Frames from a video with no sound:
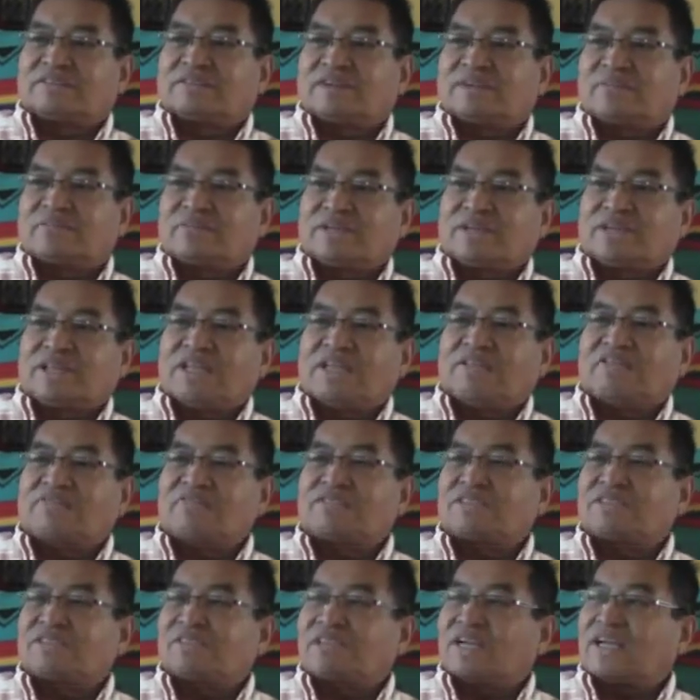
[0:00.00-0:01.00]
our
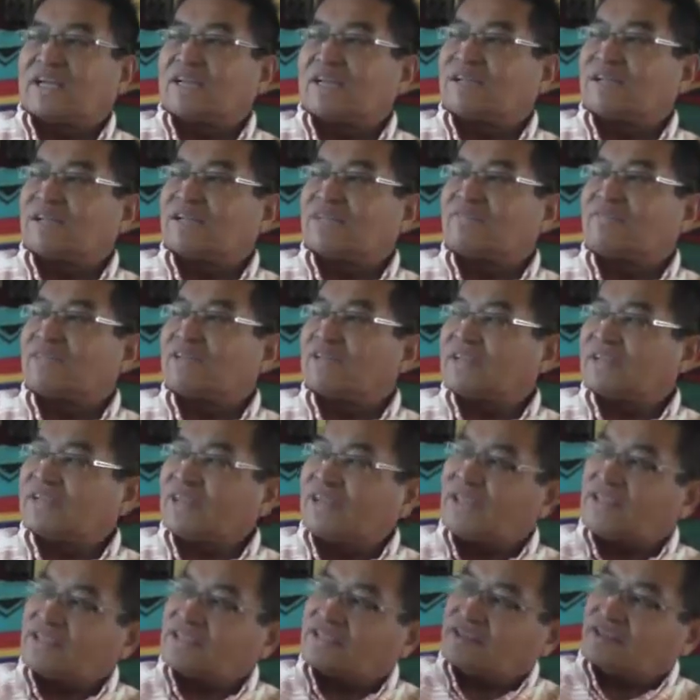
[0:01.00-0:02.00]
belief is that if it
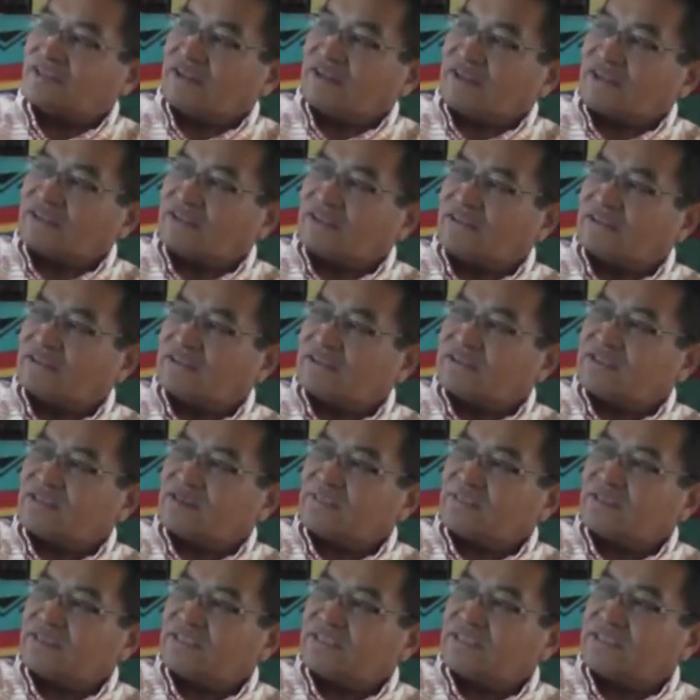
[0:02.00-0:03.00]
lands like on
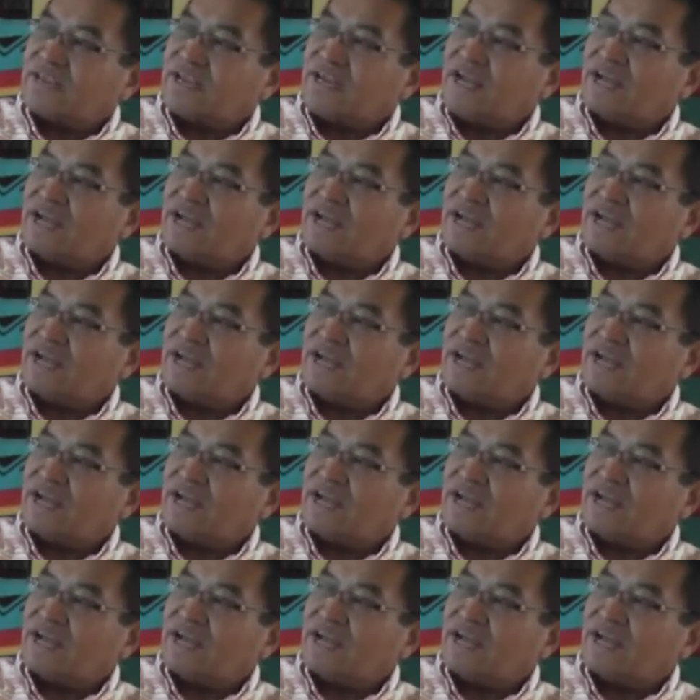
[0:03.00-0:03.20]
someone's